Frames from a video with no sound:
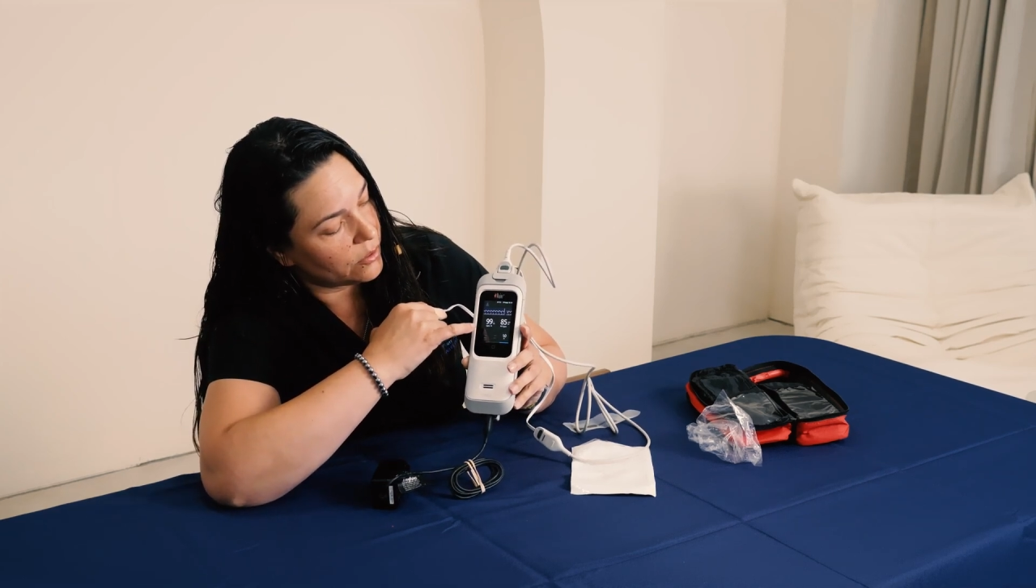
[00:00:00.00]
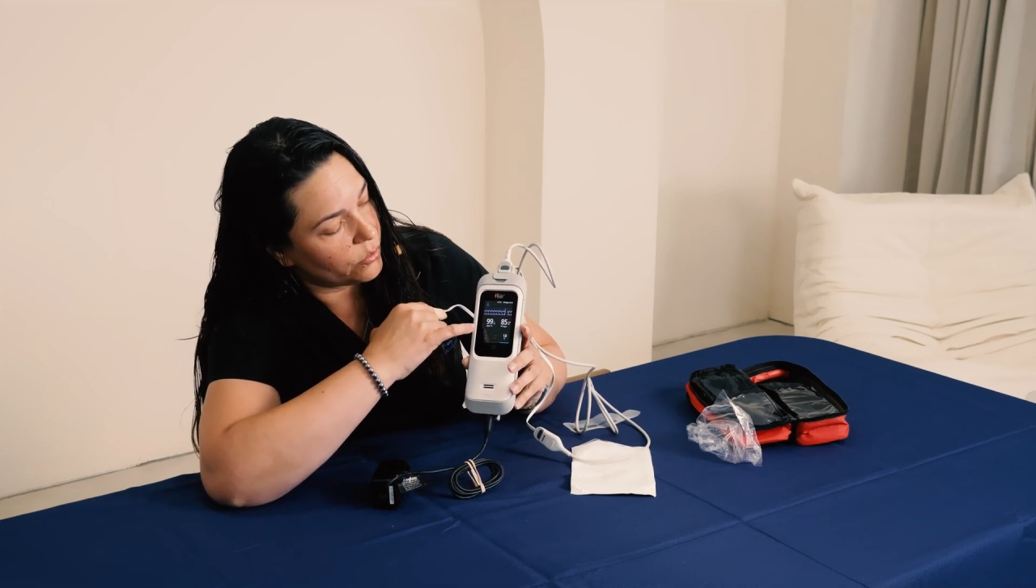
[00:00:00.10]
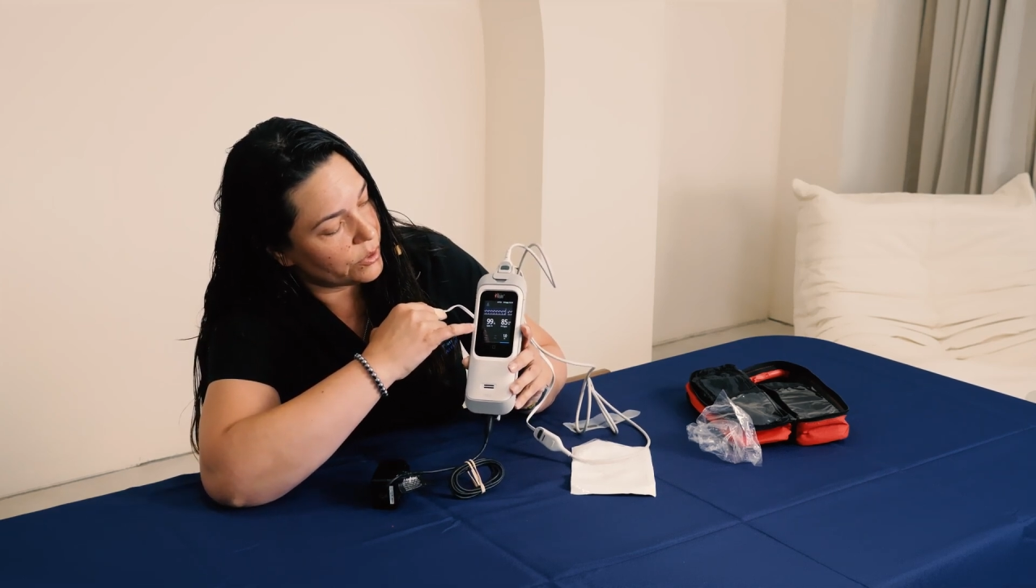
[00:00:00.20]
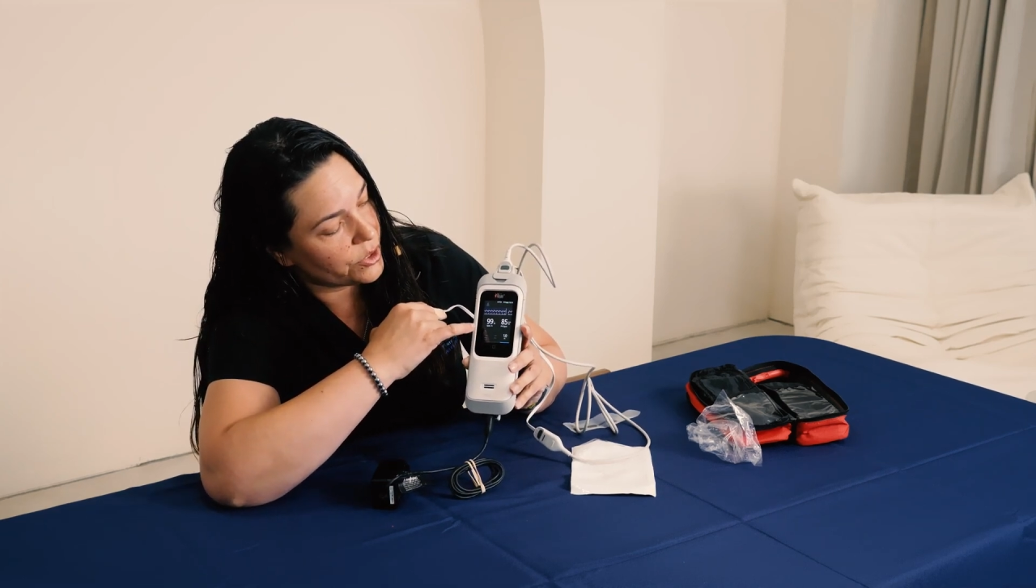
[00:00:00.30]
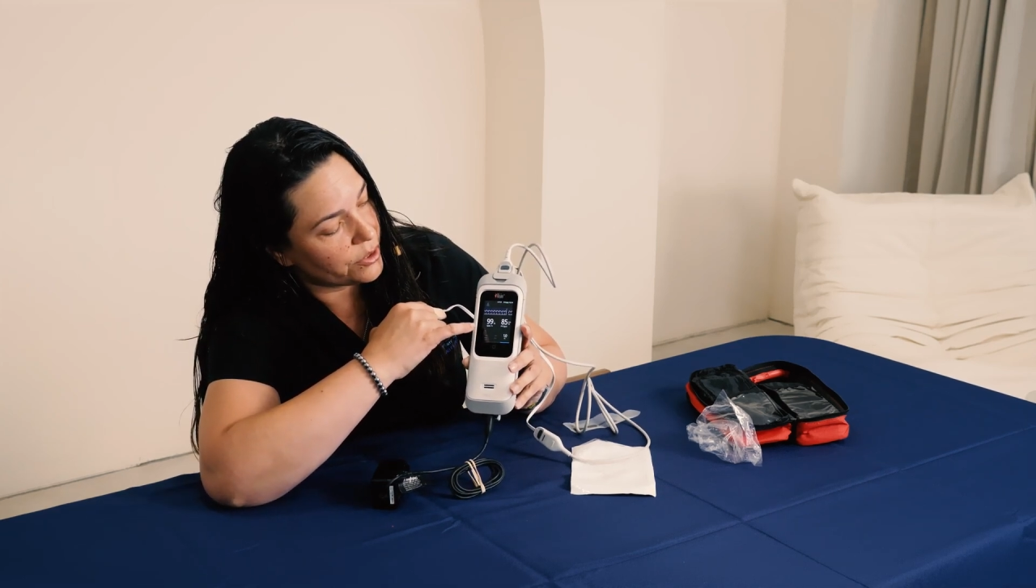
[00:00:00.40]

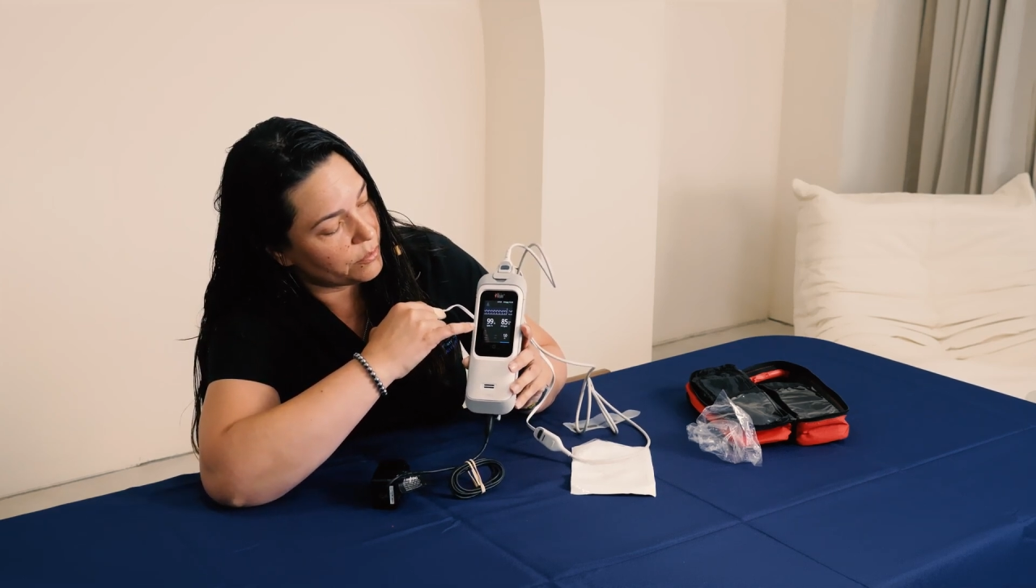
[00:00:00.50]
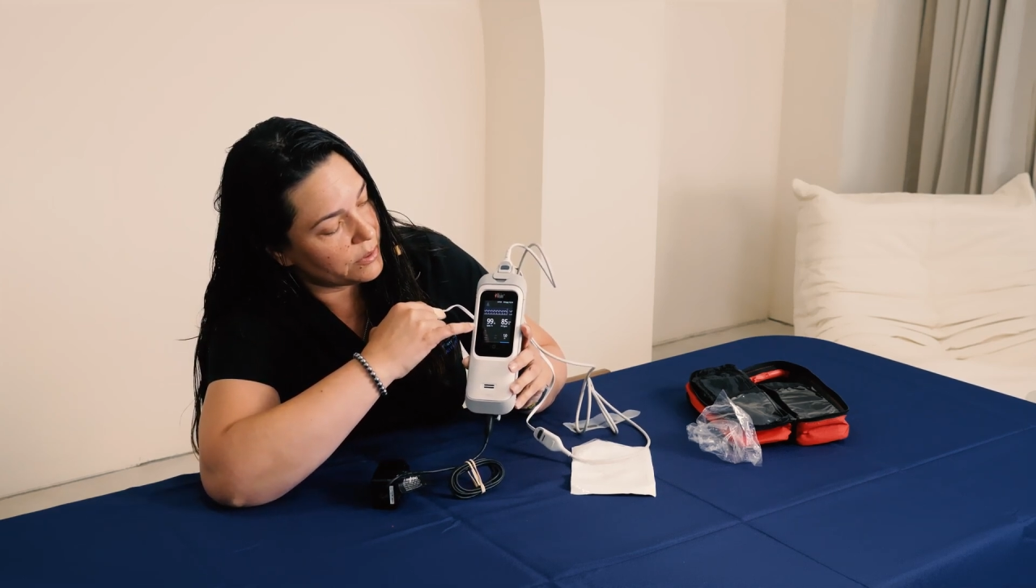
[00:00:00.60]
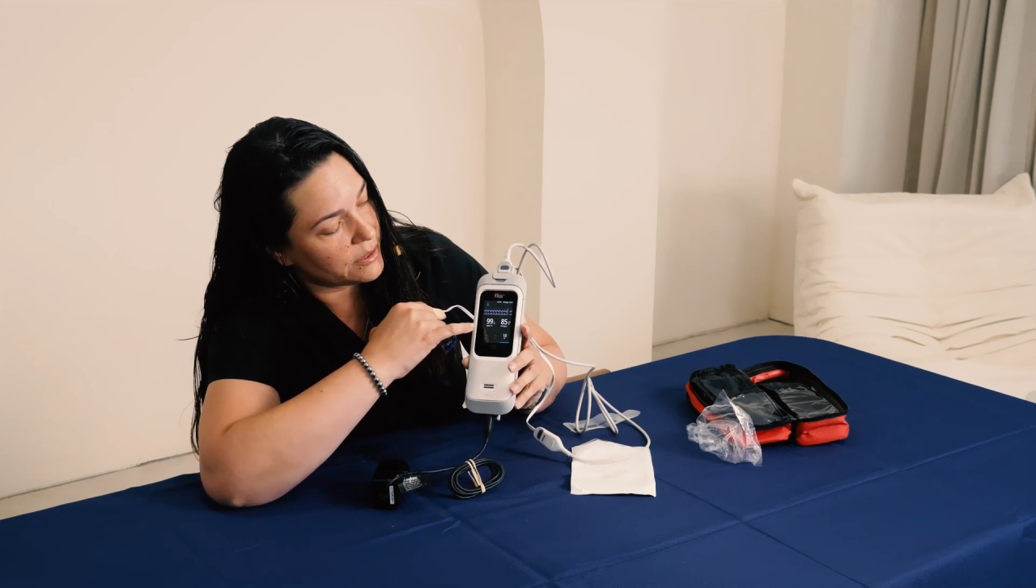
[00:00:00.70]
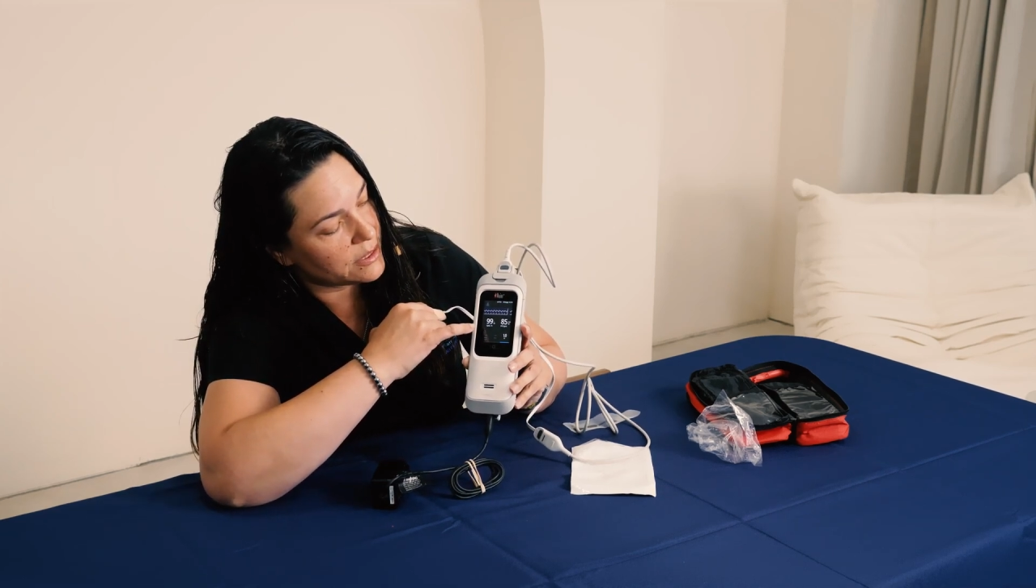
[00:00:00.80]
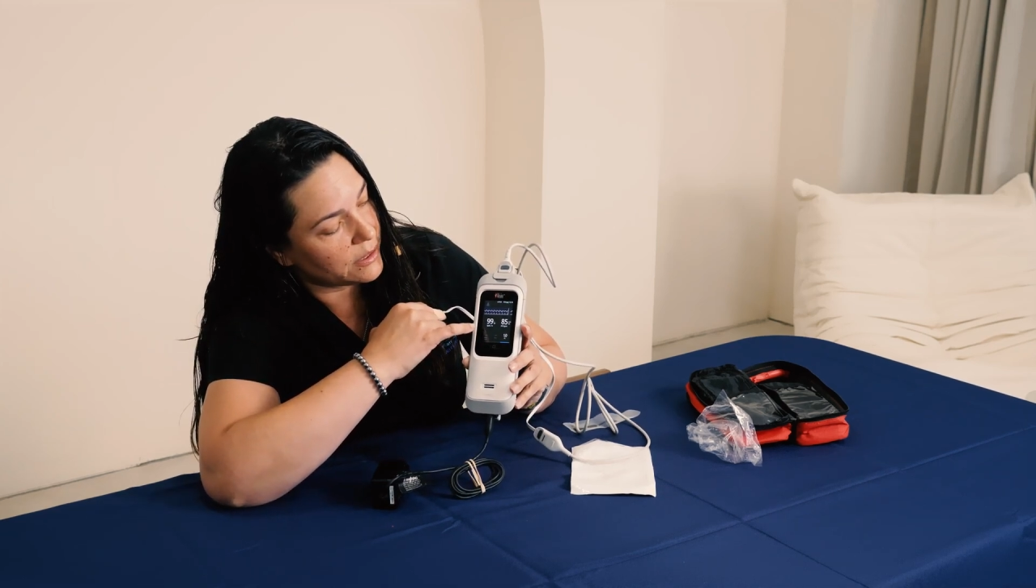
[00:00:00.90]
we should
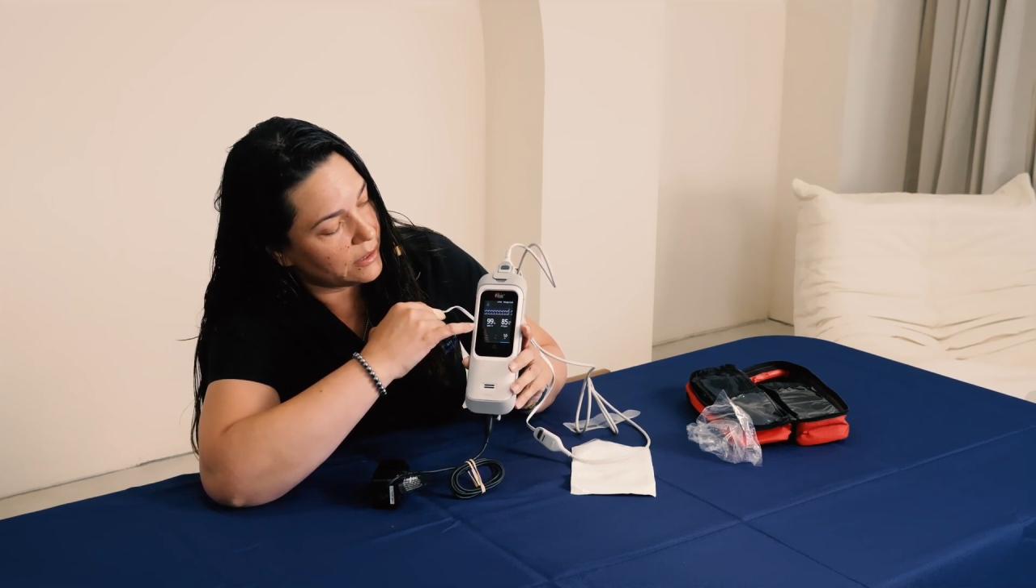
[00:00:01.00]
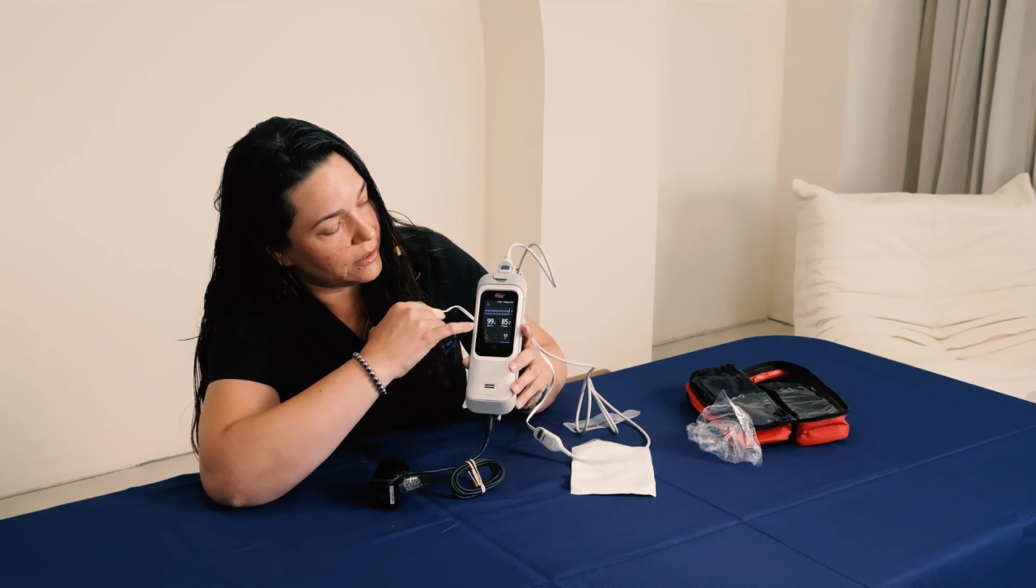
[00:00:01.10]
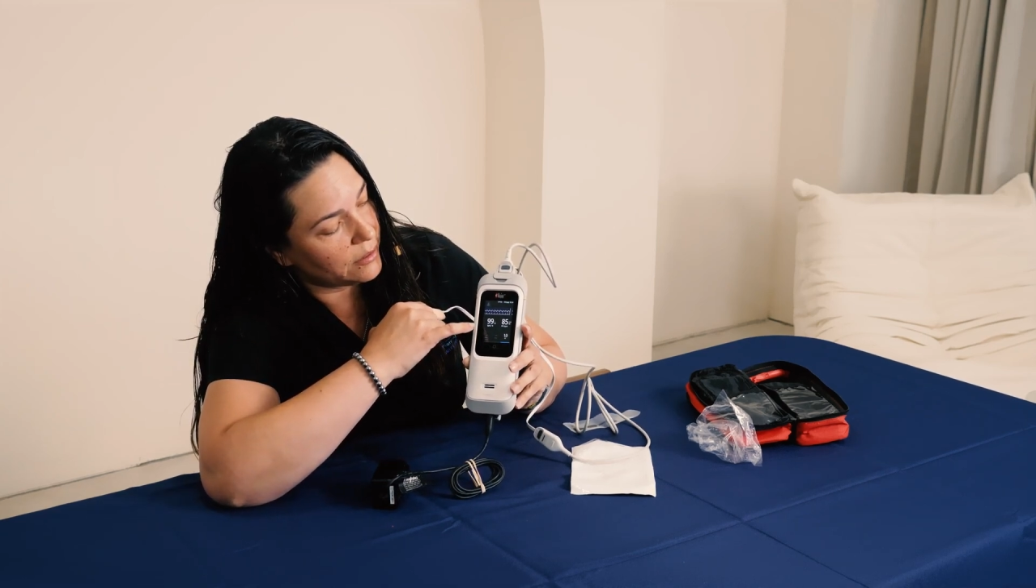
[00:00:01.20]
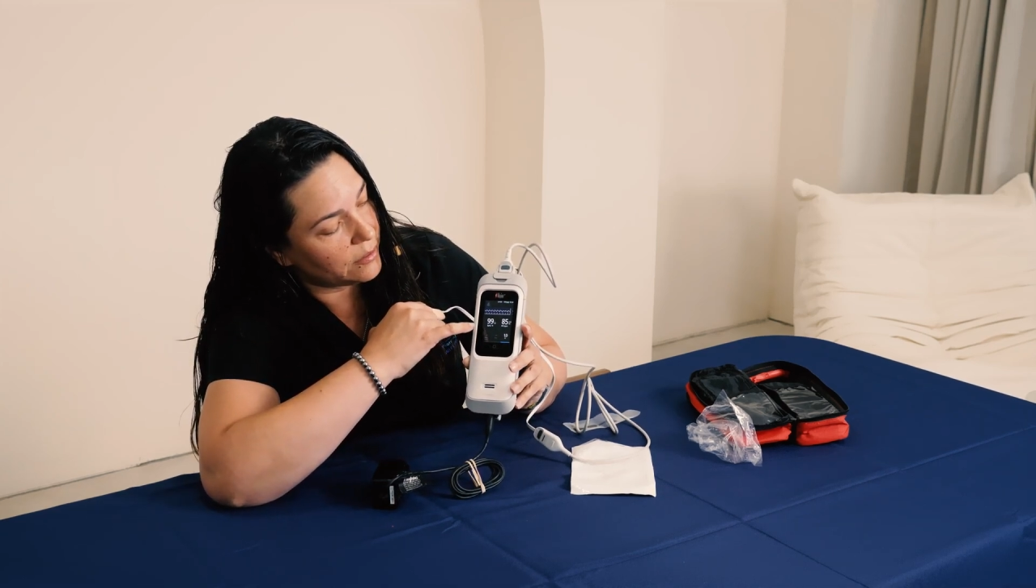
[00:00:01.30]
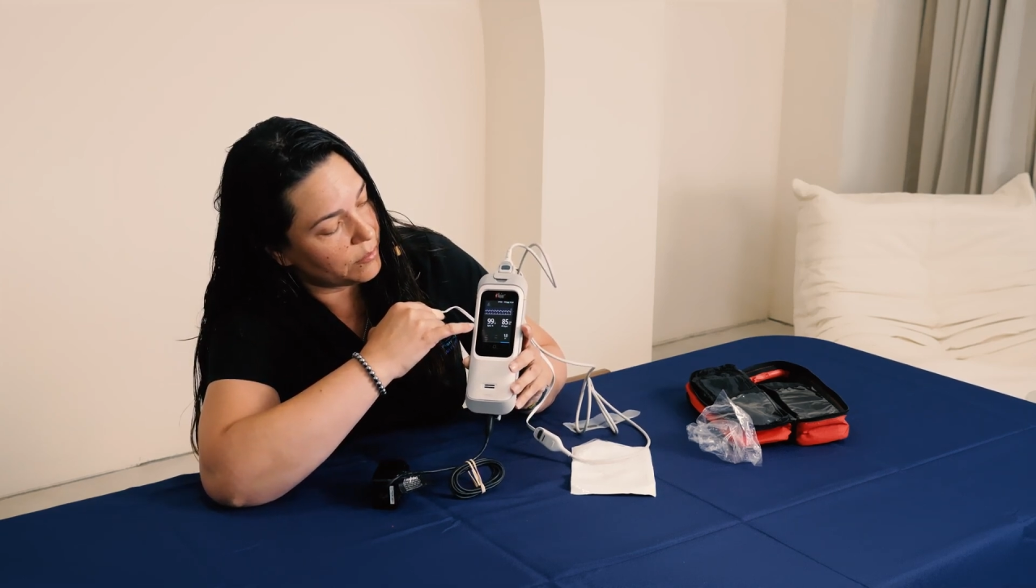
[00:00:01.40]
be seeing